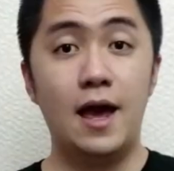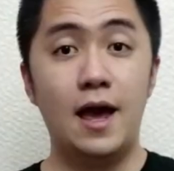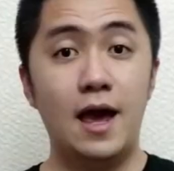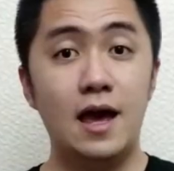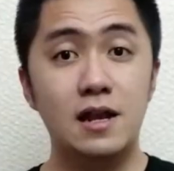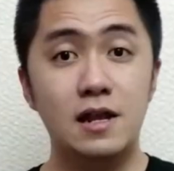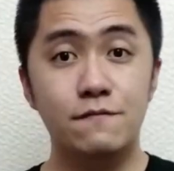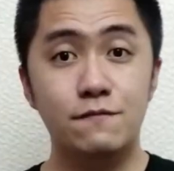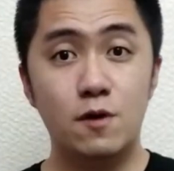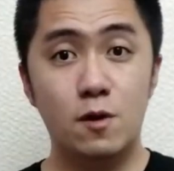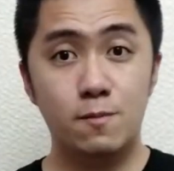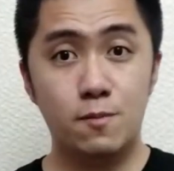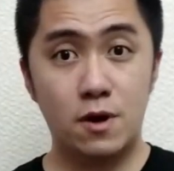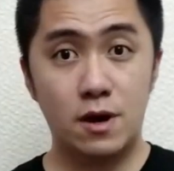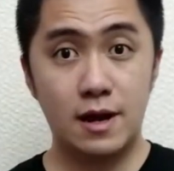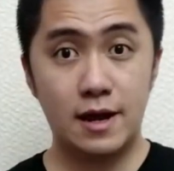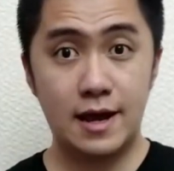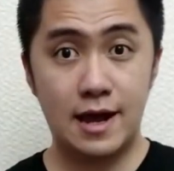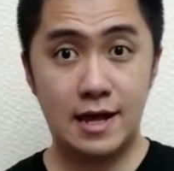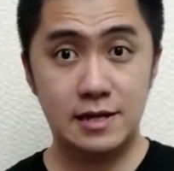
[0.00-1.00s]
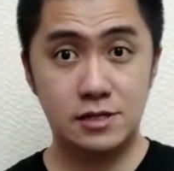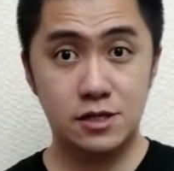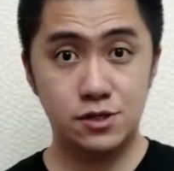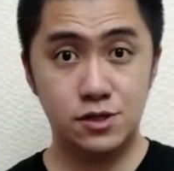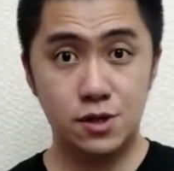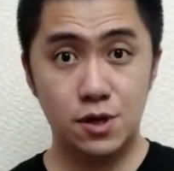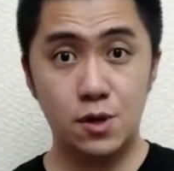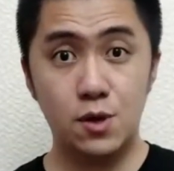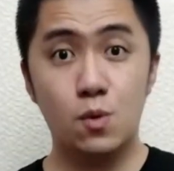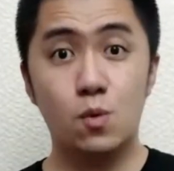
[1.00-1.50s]
And if your product has to
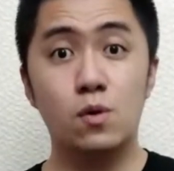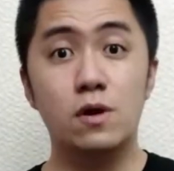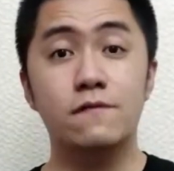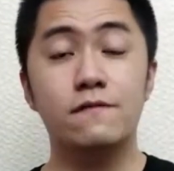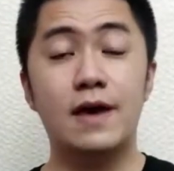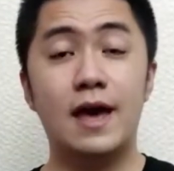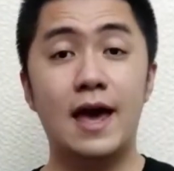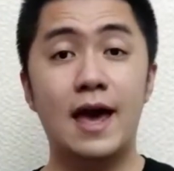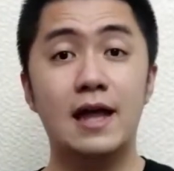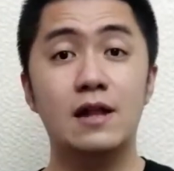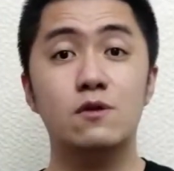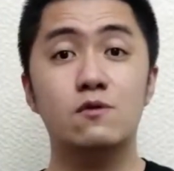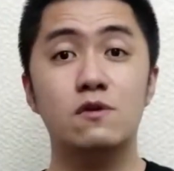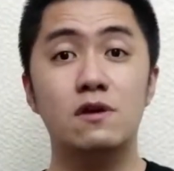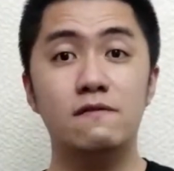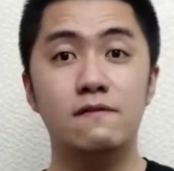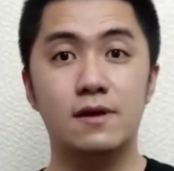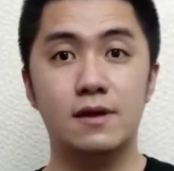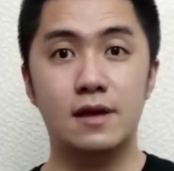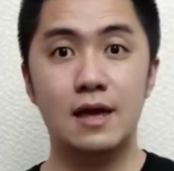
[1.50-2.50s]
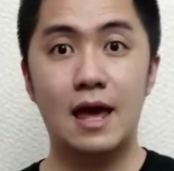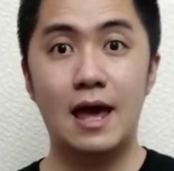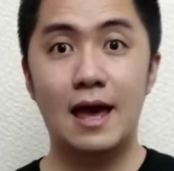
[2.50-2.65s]
do with hand weaving,